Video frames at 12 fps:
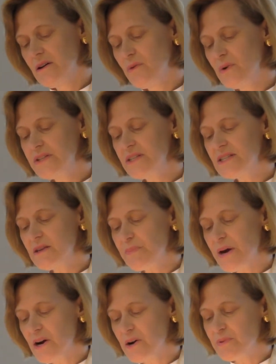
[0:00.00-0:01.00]
What does the
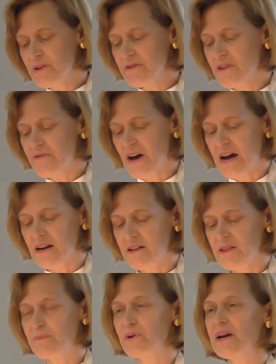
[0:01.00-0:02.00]
parable of the vine
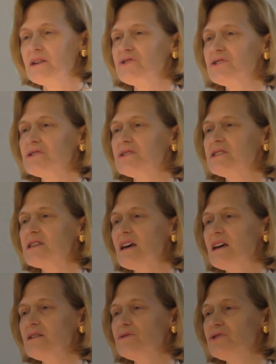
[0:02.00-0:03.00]
and the branches
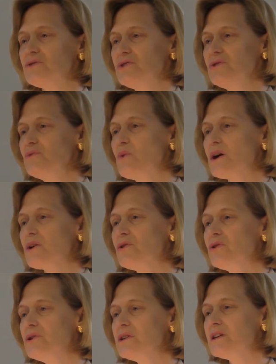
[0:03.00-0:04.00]
say to you? What
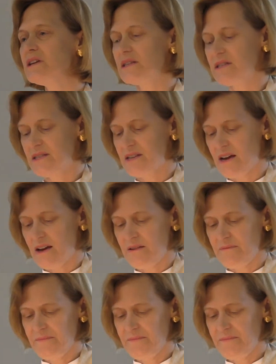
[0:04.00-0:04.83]
could it say?